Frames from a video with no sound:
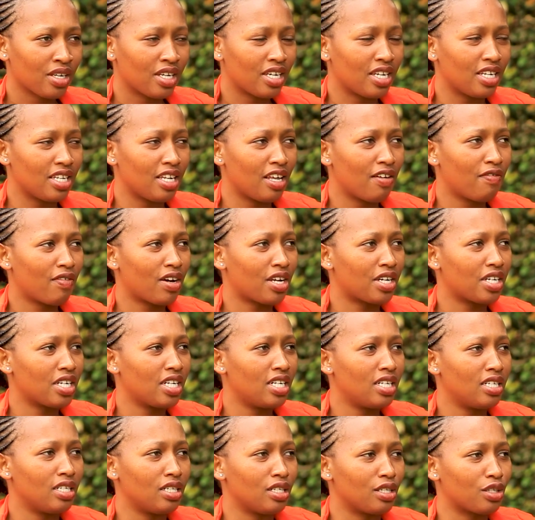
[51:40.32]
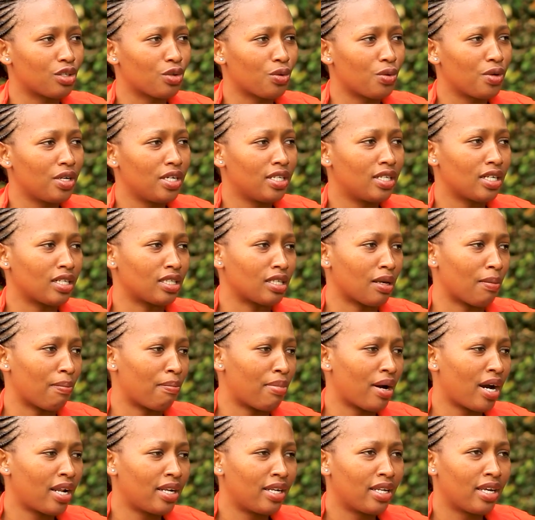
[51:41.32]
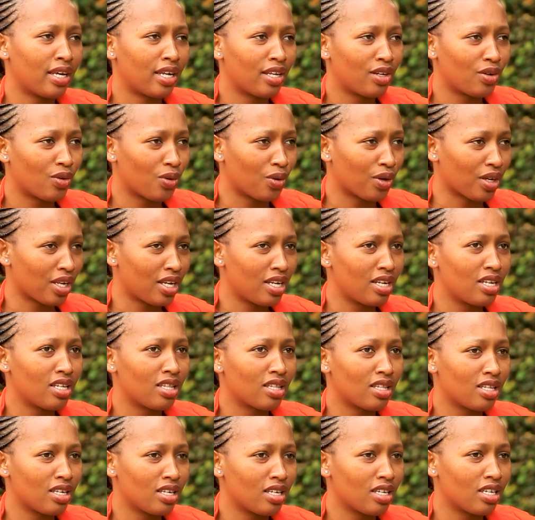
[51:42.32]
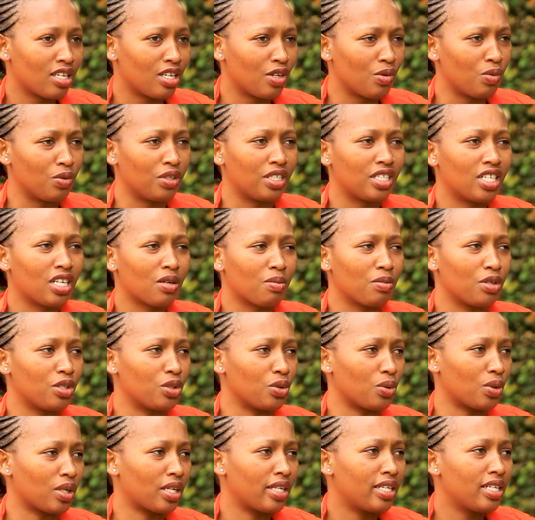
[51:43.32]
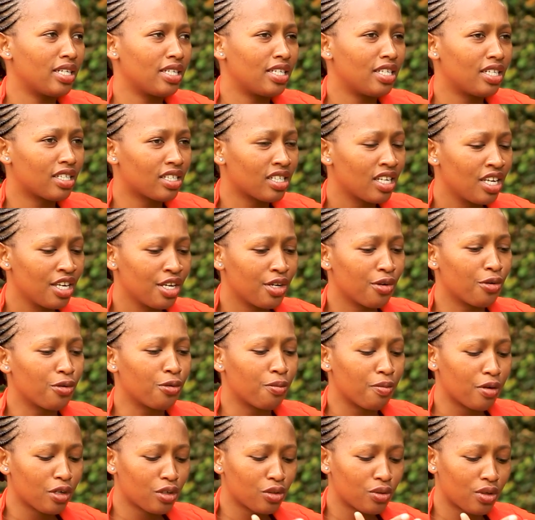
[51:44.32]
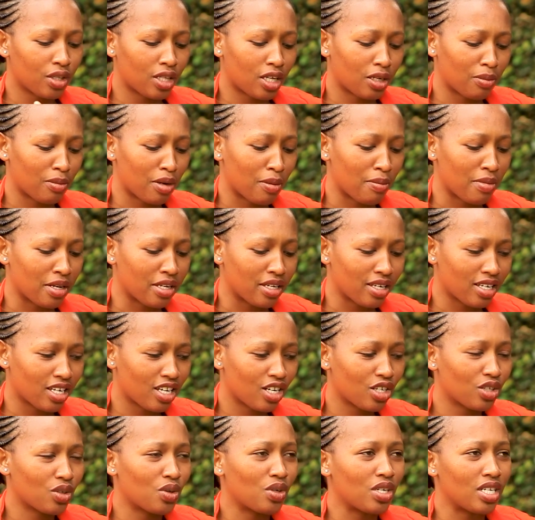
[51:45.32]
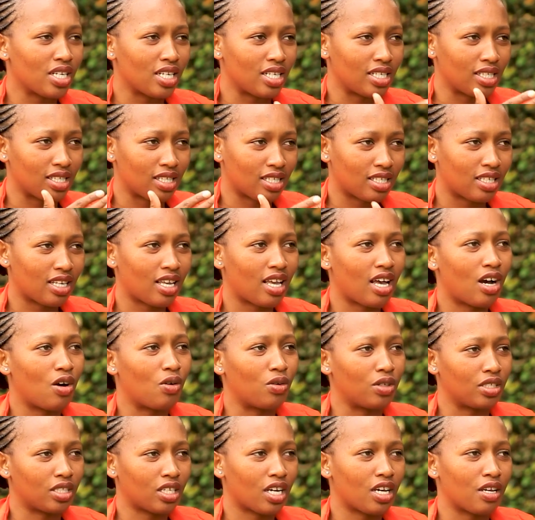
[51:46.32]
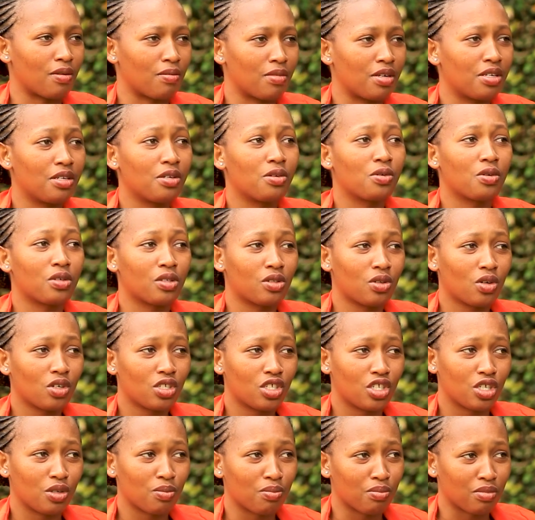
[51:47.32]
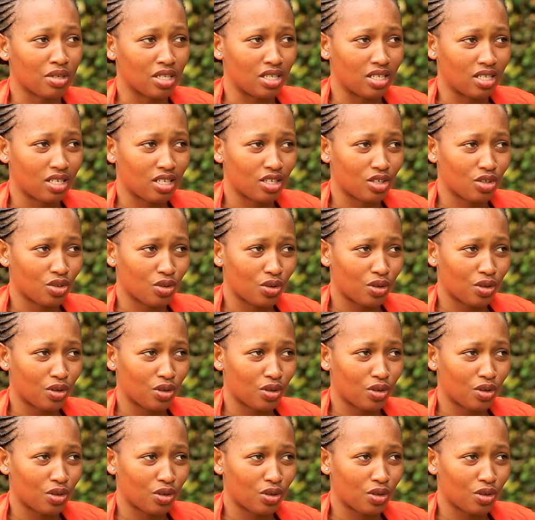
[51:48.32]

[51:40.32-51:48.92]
He never really saw it as a burden or anything. He would take me to clinics. He would make sure that my medication is there on time. And it was not cheap medication.